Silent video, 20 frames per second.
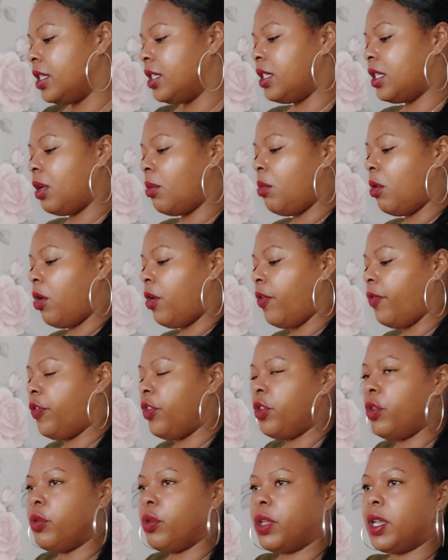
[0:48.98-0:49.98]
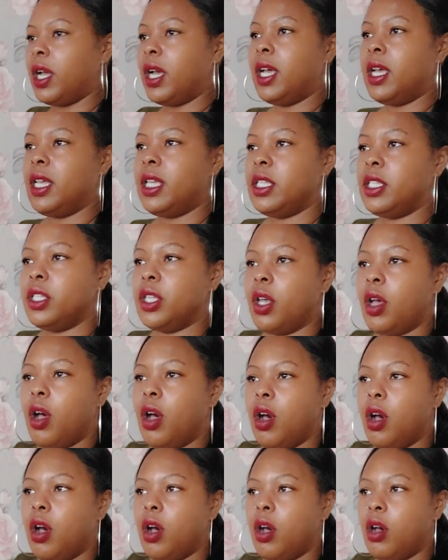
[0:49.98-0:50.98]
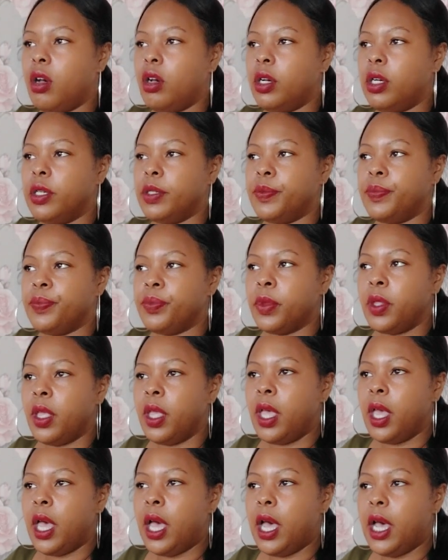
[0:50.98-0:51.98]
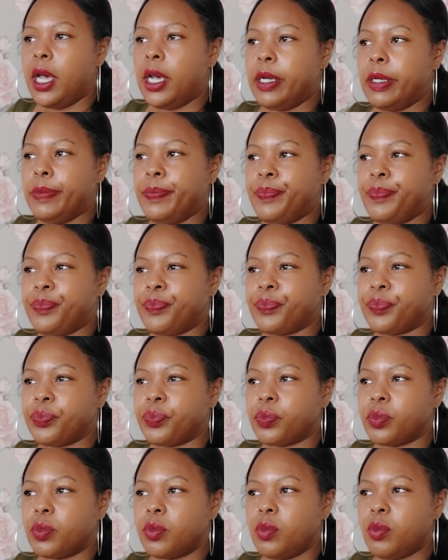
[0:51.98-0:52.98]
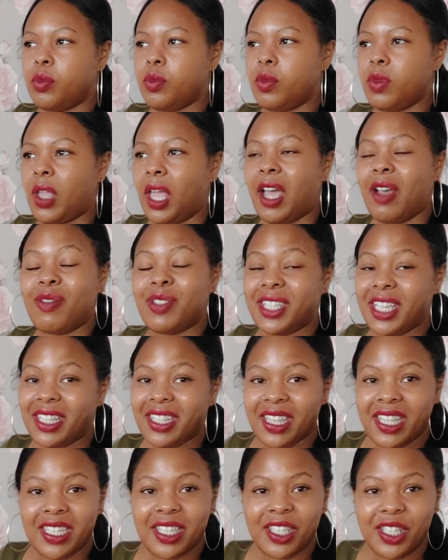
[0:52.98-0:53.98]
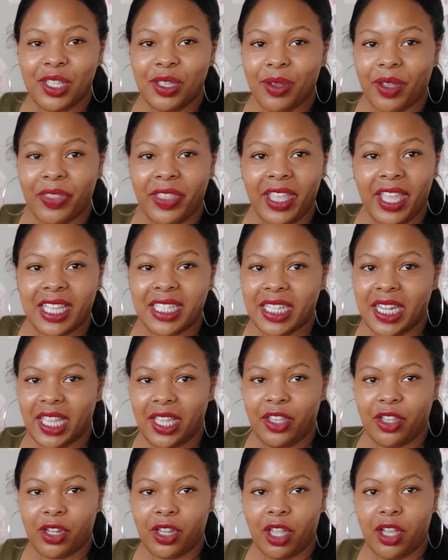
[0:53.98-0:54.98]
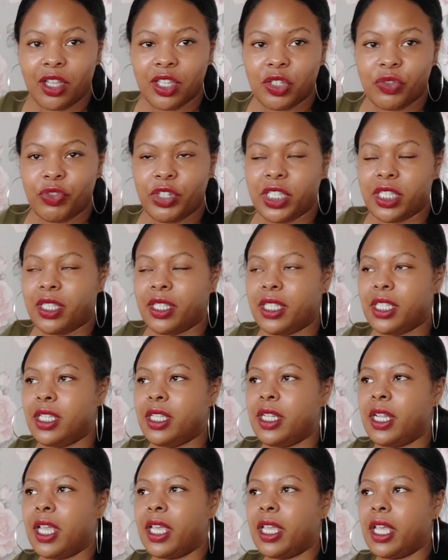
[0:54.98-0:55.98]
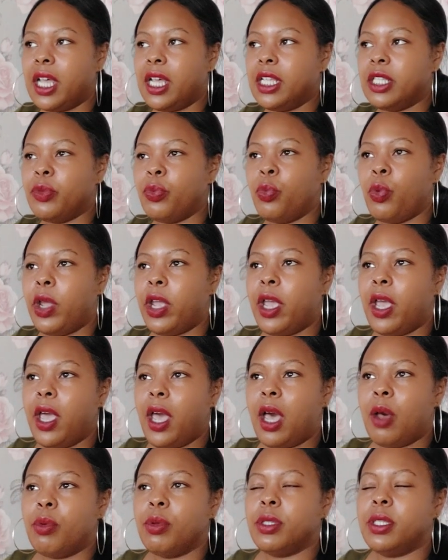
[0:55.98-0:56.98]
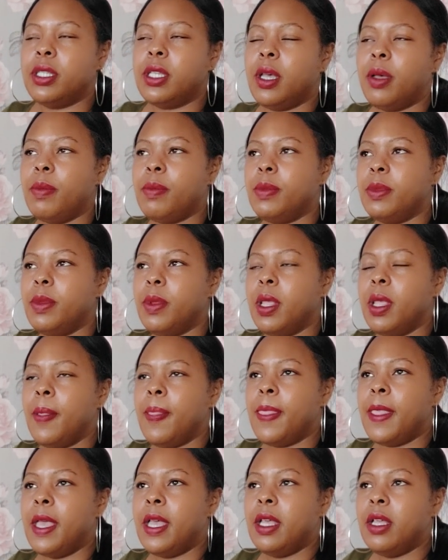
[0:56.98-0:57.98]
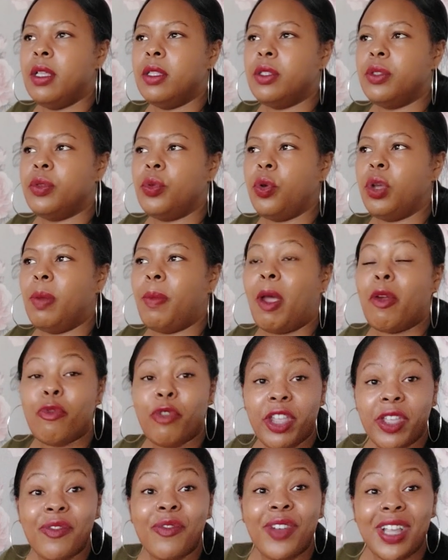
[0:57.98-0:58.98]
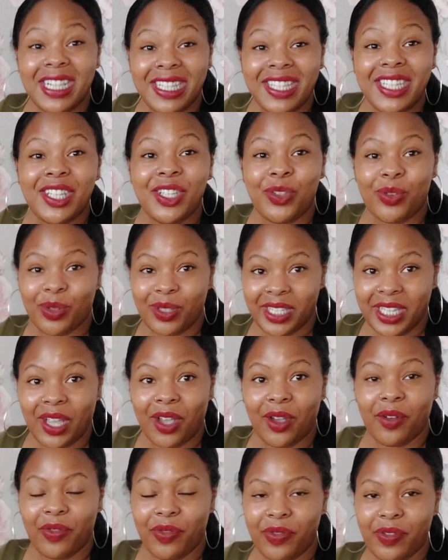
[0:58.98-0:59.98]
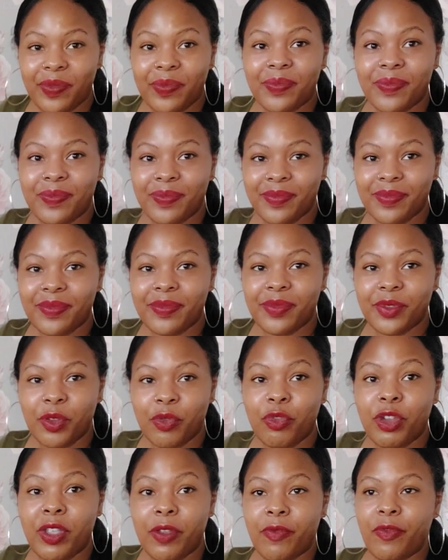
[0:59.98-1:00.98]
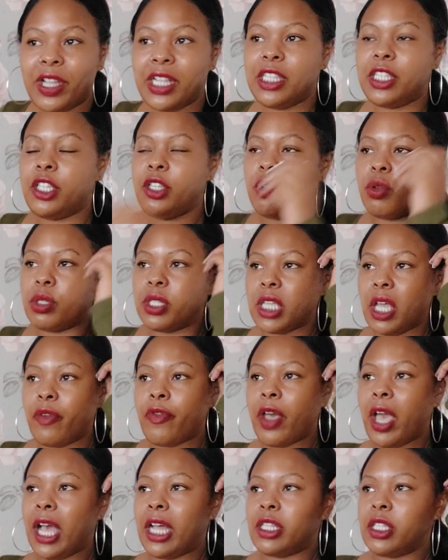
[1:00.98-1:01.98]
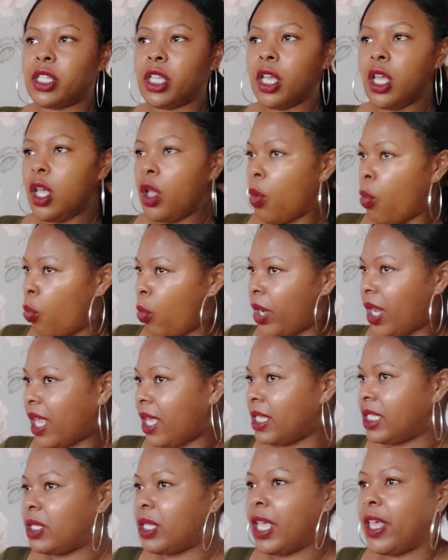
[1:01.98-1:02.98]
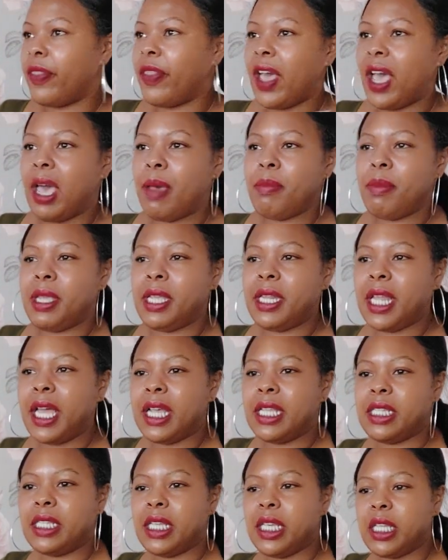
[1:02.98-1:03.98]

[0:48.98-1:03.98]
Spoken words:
Some of you guys are, I've said this to you, I think I said it in your last reading, didn't I, guys? Where I was talking about reinventing yourself. Reinventing yourself, and when I say that, I mean as